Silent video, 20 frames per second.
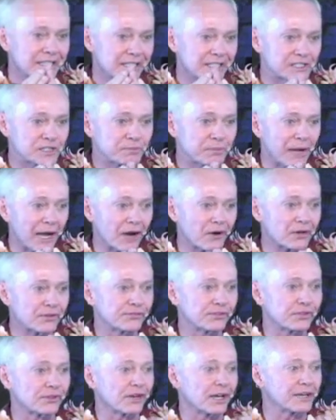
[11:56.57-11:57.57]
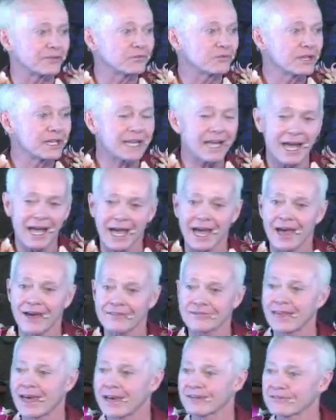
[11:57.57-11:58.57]
It's powerful, and we
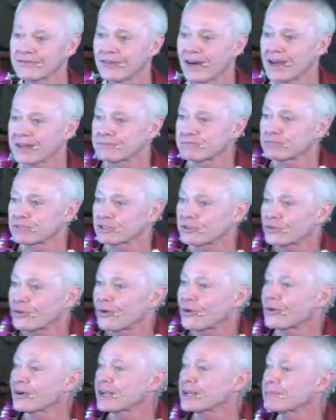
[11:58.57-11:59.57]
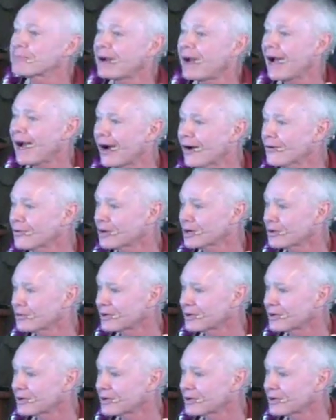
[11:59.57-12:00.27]
have that vibratory power